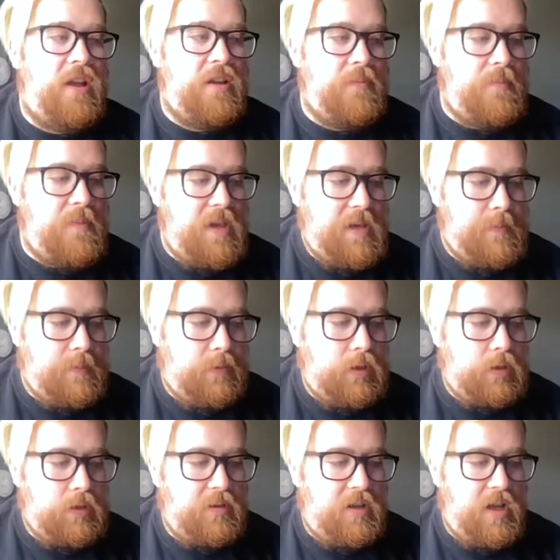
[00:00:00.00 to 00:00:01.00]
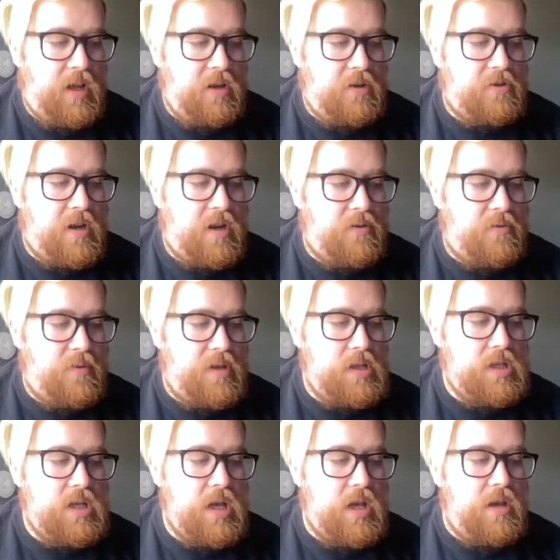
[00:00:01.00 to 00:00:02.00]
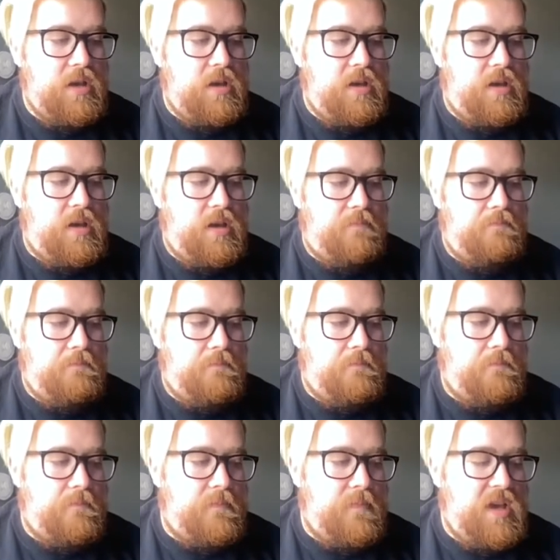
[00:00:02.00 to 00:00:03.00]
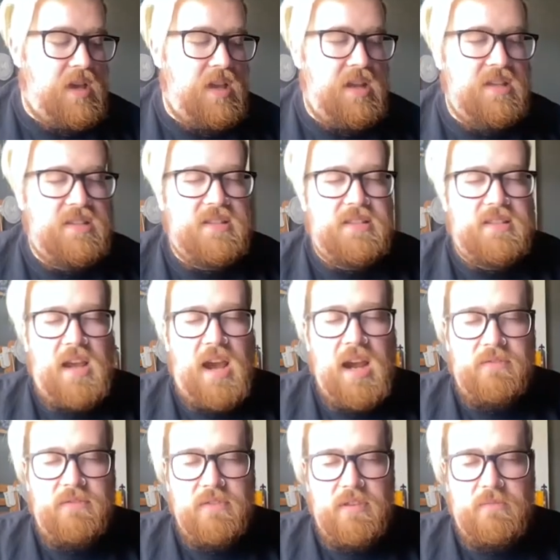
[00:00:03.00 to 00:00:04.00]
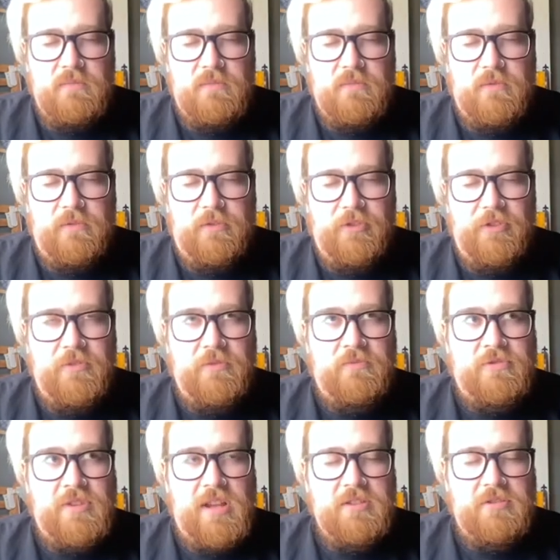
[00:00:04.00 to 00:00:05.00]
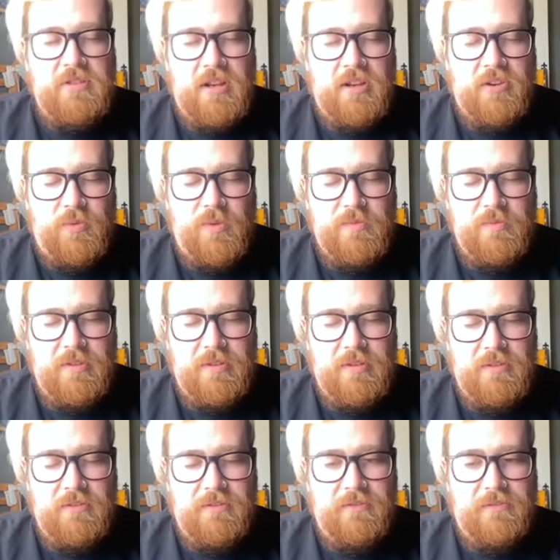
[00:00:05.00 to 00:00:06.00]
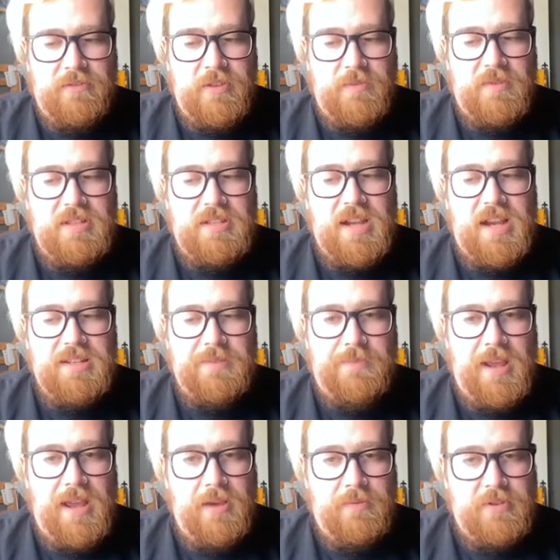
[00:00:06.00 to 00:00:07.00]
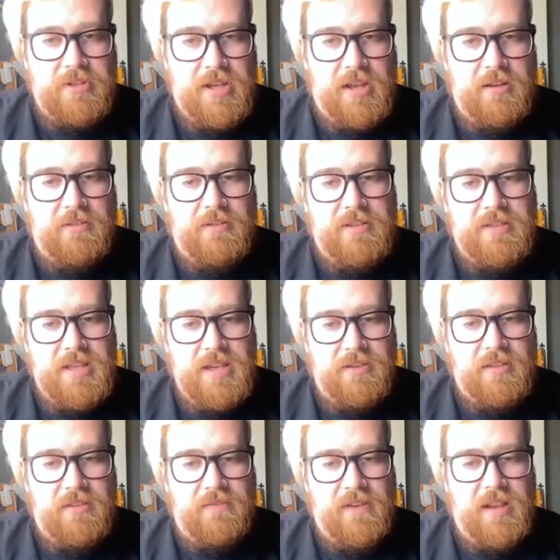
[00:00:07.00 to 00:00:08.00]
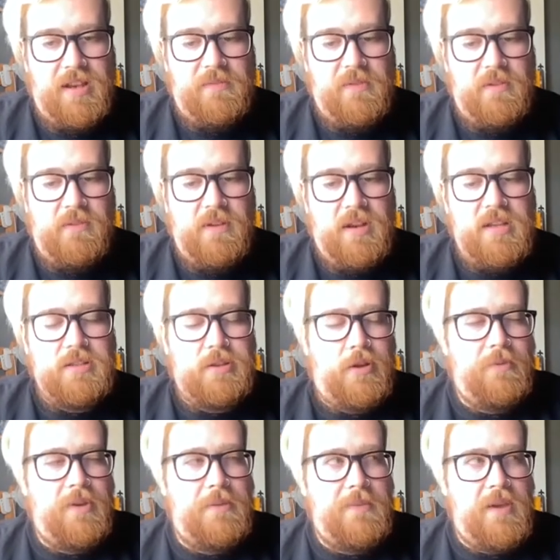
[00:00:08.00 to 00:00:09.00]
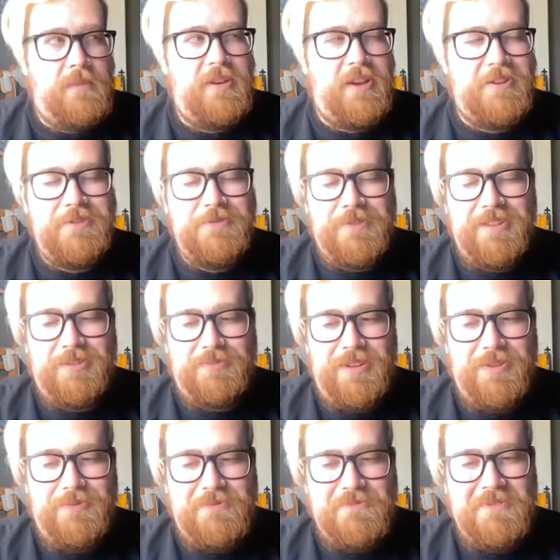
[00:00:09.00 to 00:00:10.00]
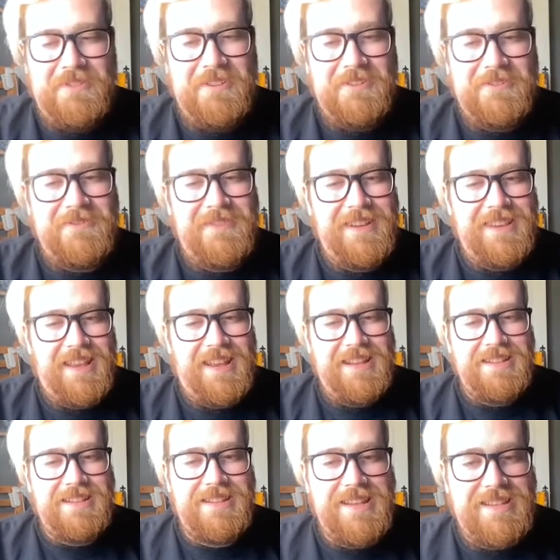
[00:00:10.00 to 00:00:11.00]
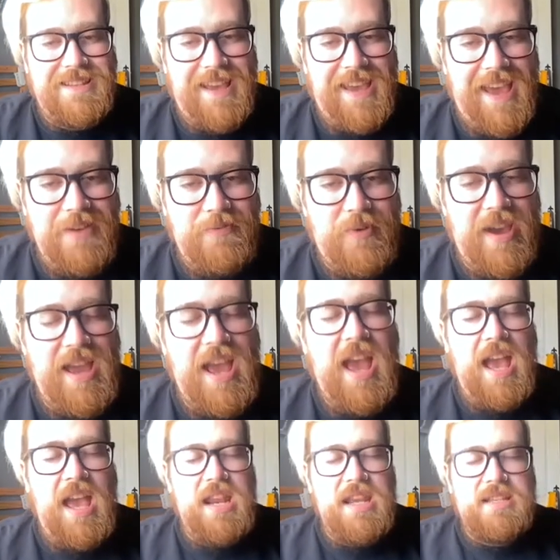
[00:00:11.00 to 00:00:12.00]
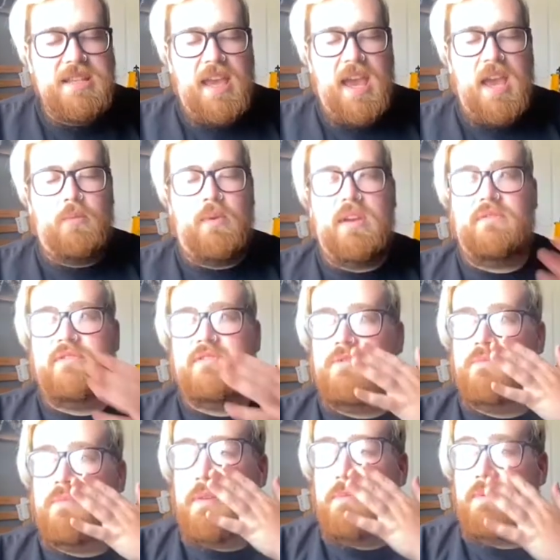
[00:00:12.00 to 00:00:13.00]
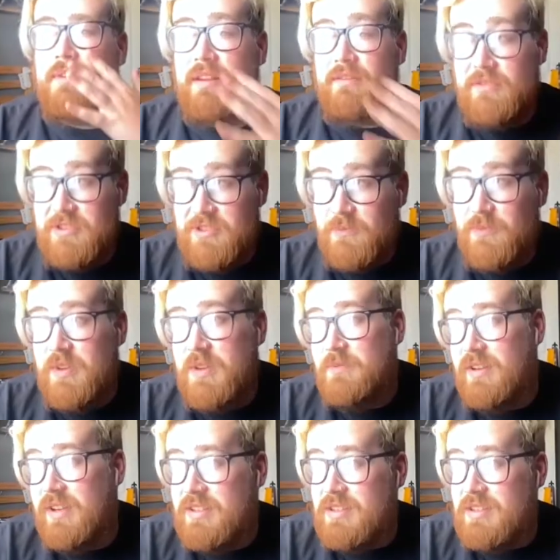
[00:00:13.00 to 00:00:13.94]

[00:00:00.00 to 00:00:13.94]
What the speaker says: of people, a lot of drag queens, it is a start for them, for transgender women, for them to start to play with gender and see how they feel, and they realize, oh wait, maybe I do want to be a woman. You know what I mean? That is, it's a gateway. It is a gateway for some people, and for some people,